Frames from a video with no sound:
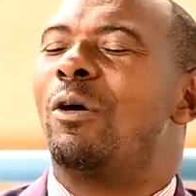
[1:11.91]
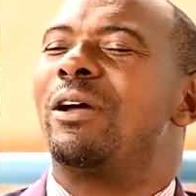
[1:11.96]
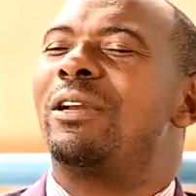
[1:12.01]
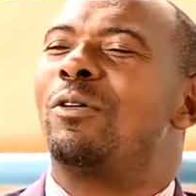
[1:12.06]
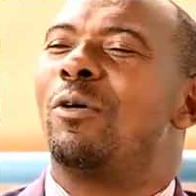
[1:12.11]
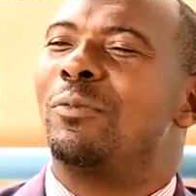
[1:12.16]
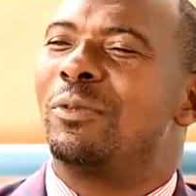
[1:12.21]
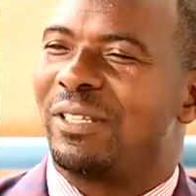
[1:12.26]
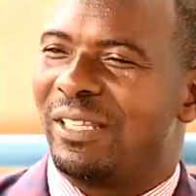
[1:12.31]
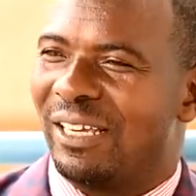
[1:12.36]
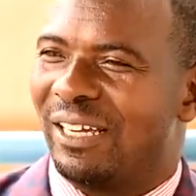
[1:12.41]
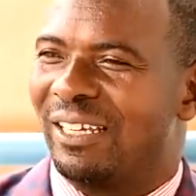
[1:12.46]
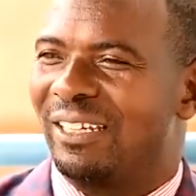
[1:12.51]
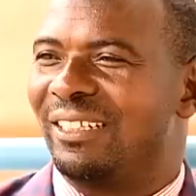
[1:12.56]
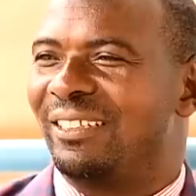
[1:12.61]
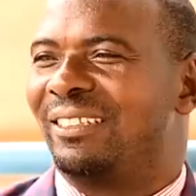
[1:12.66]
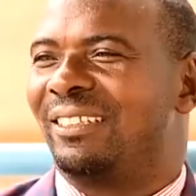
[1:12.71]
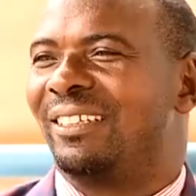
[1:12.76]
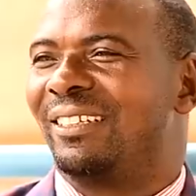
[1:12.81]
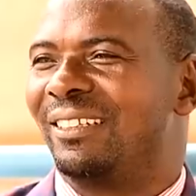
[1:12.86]
ni
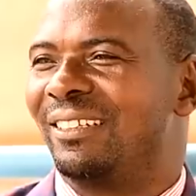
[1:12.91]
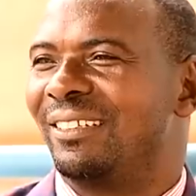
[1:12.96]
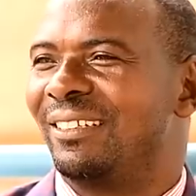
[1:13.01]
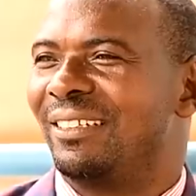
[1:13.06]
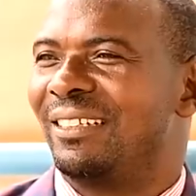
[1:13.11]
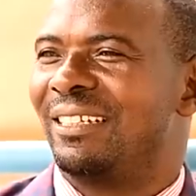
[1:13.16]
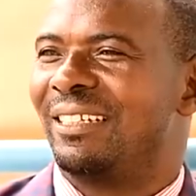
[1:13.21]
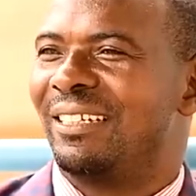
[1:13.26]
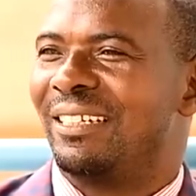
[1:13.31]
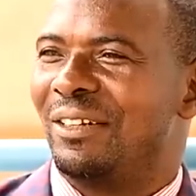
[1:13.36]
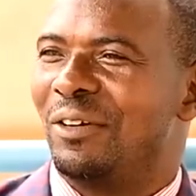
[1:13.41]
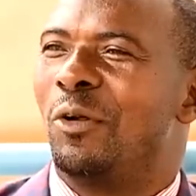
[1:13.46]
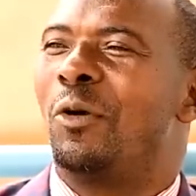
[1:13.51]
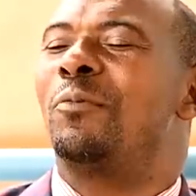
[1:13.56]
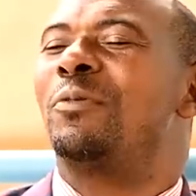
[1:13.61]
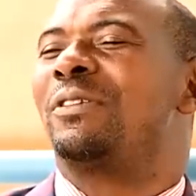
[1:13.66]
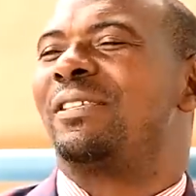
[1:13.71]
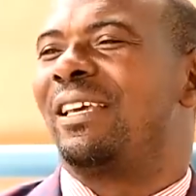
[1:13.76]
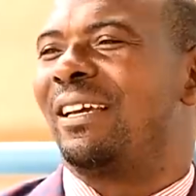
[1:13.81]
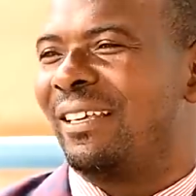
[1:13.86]
umusekirite ni
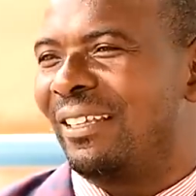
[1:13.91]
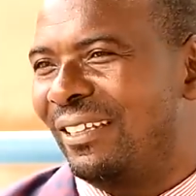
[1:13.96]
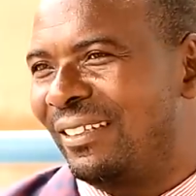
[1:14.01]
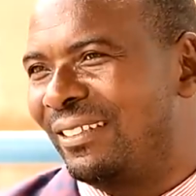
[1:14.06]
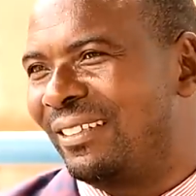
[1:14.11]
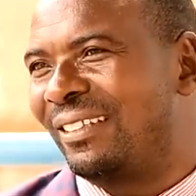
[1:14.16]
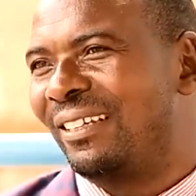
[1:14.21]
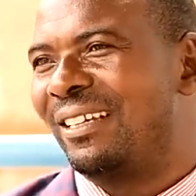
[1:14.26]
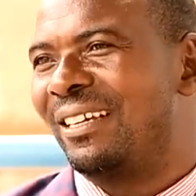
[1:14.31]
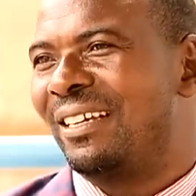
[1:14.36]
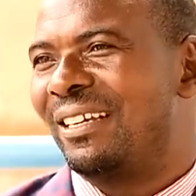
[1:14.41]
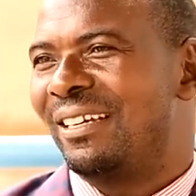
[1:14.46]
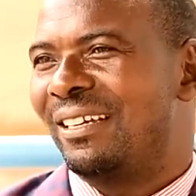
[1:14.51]
umusekirite